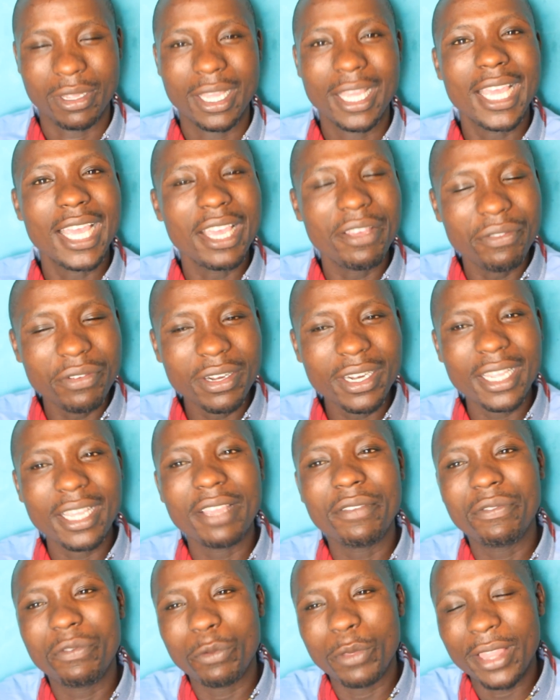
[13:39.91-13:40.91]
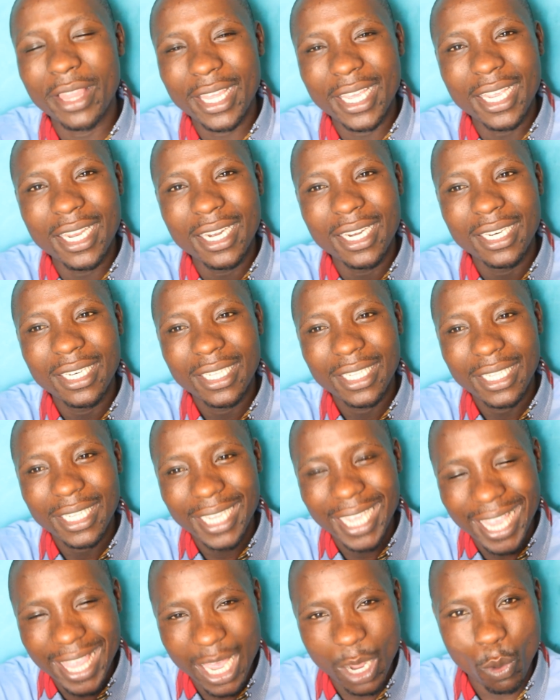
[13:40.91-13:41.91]
Even if within
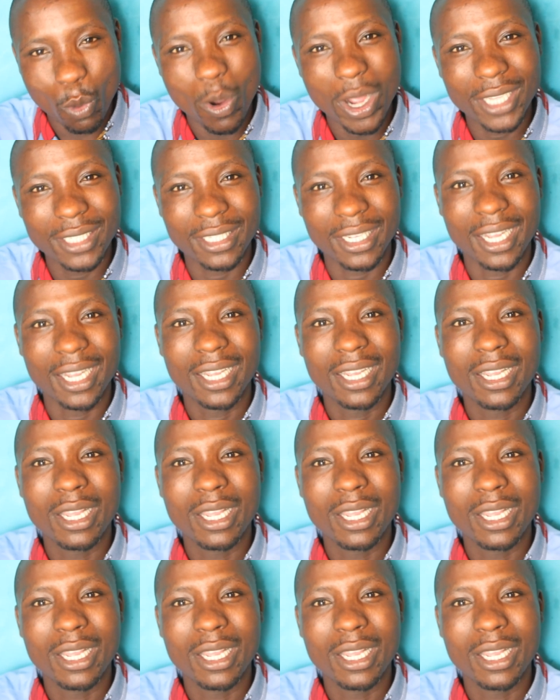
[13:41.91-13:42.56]
Kenya Kwanza,